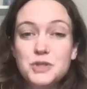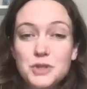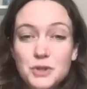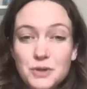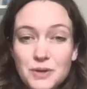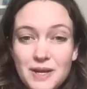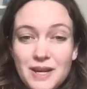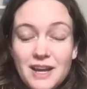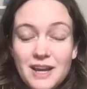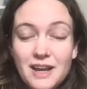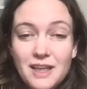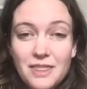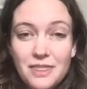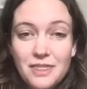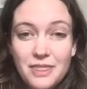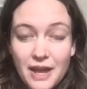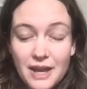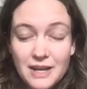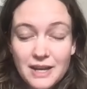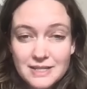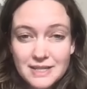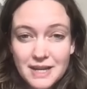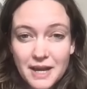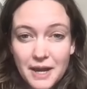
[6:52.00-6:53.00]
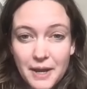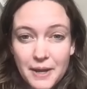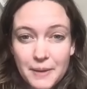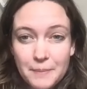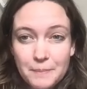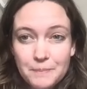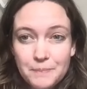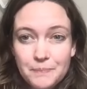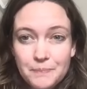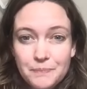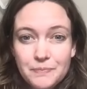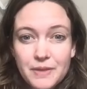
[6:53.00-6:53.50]
During that
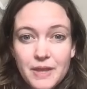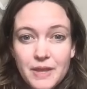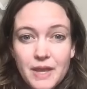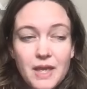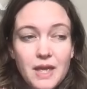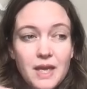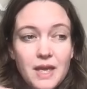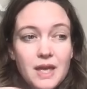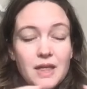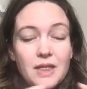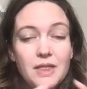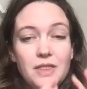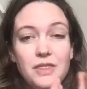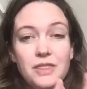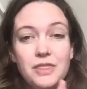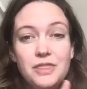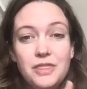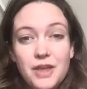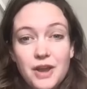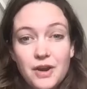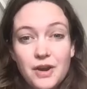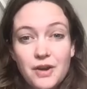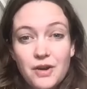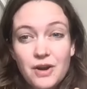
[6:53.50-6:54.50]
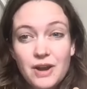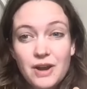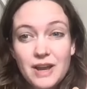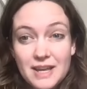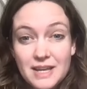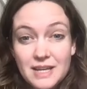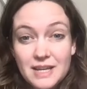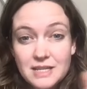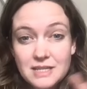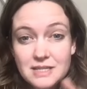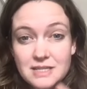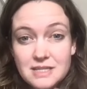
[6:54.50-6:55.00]
time, there
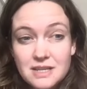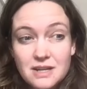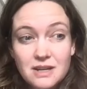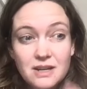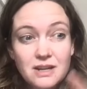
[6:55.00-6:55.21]
is